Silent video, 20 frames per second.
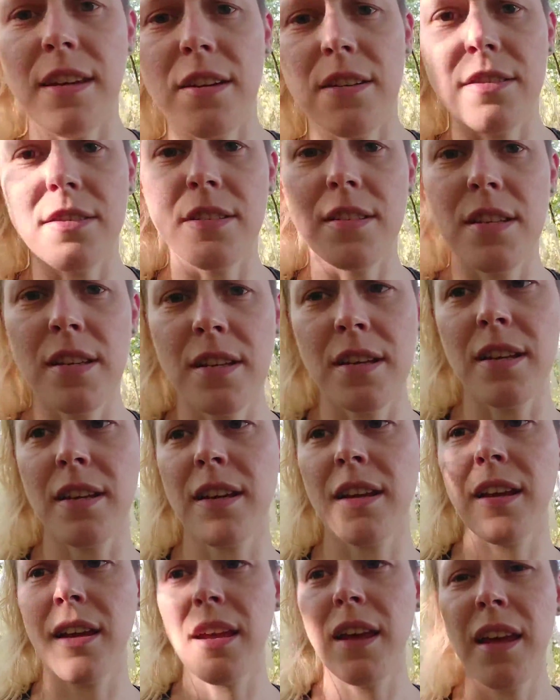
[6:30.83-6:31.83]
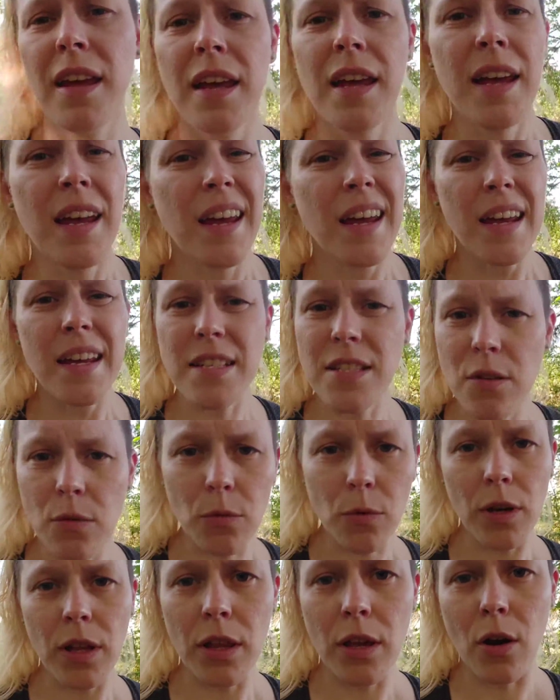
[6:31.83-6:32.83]
years isn't
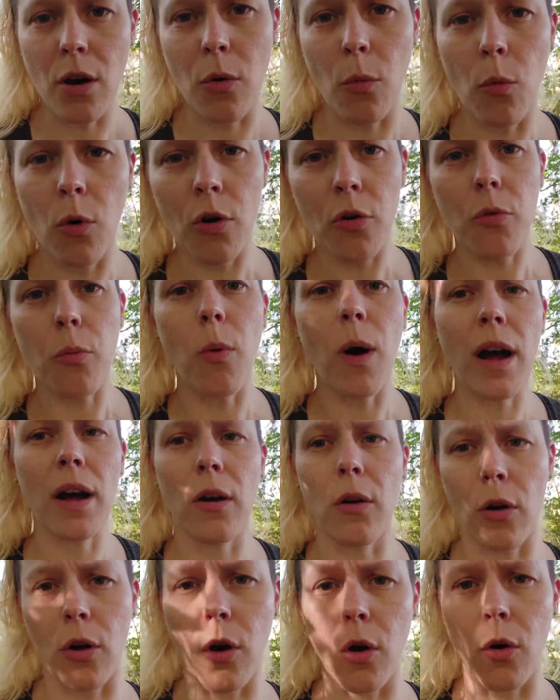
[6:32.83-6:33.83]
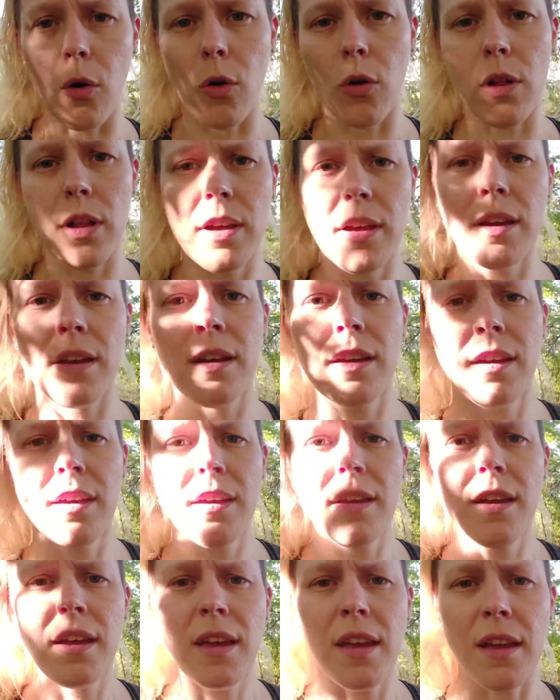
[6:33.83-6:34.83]
really a worthwhile goal
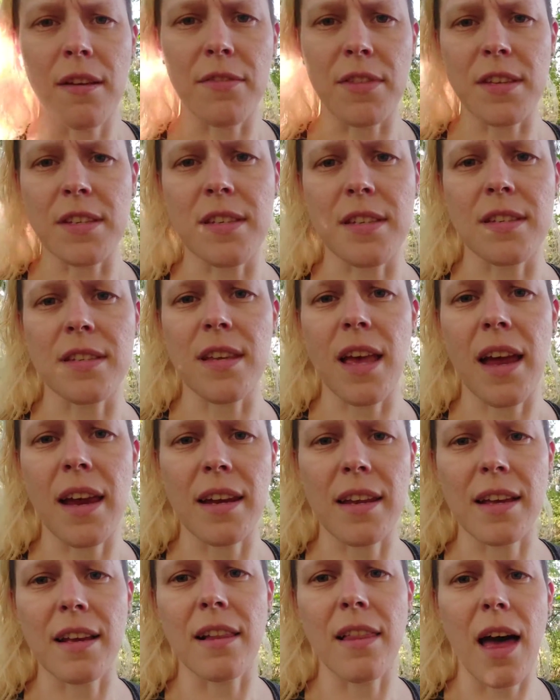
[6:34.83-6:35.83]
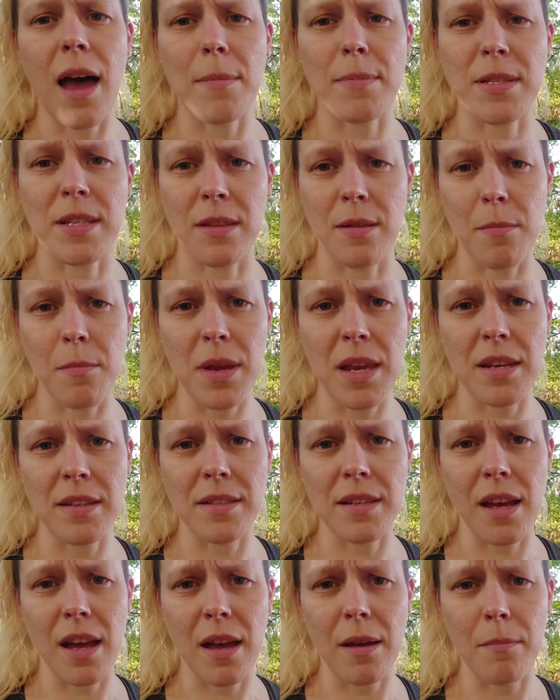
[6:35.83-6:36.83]
if the society collapses in the
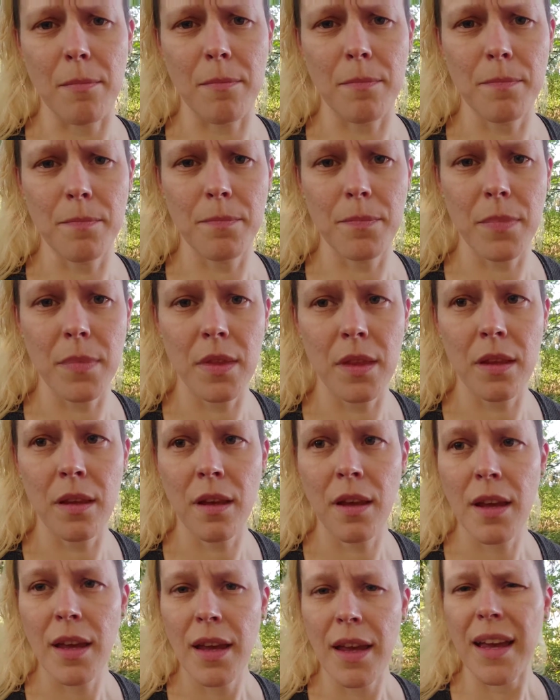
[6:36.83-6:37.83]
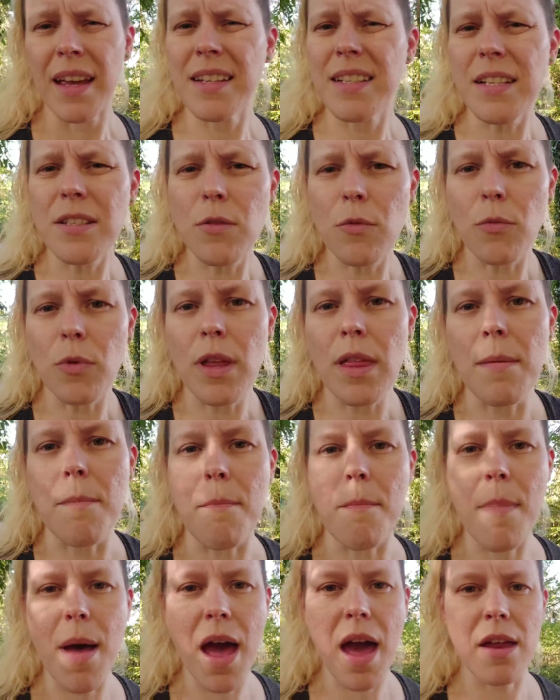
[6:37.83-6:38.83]
meantime. It doesn't really
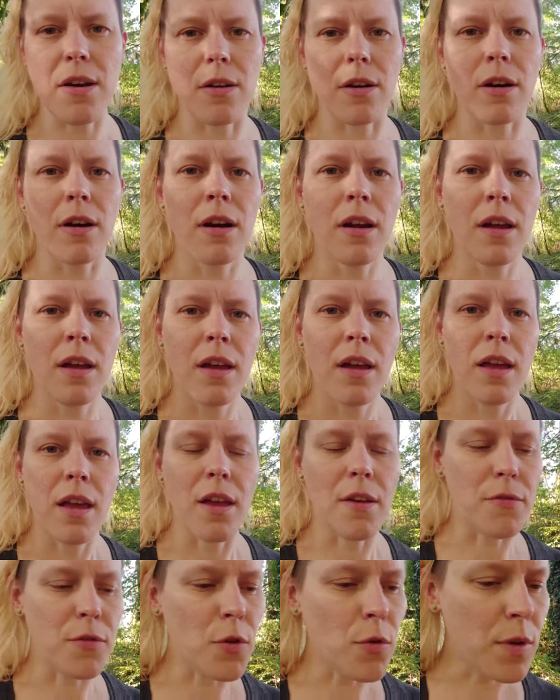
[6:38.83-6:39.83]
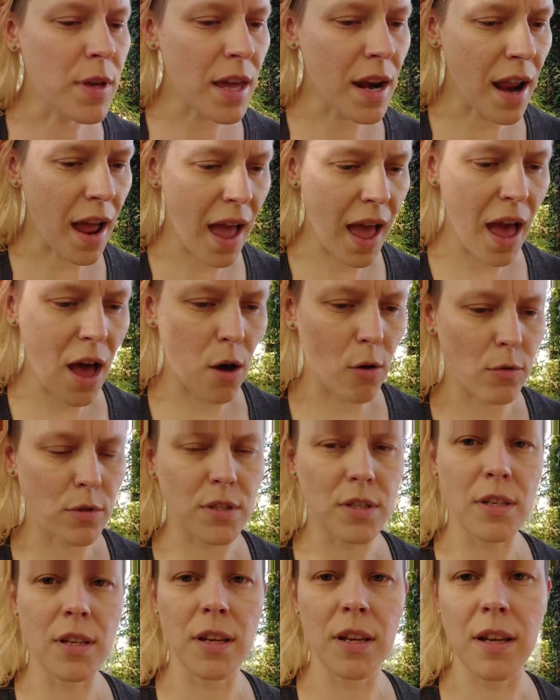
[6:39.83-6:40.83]
matter if you get a
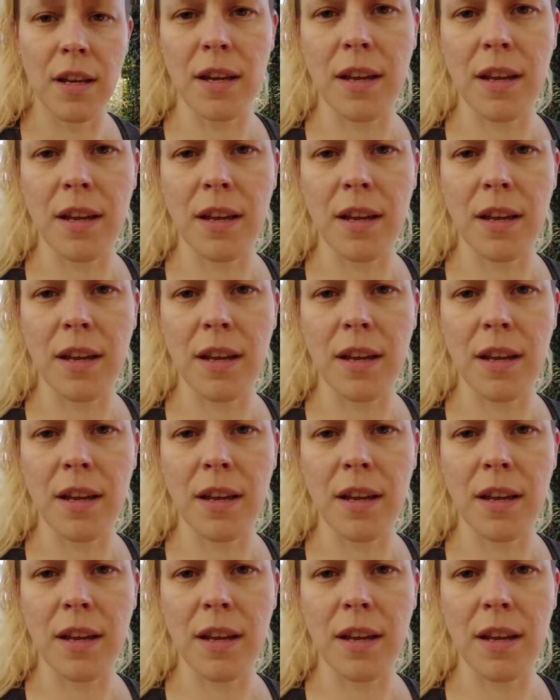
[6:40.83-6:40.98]
house,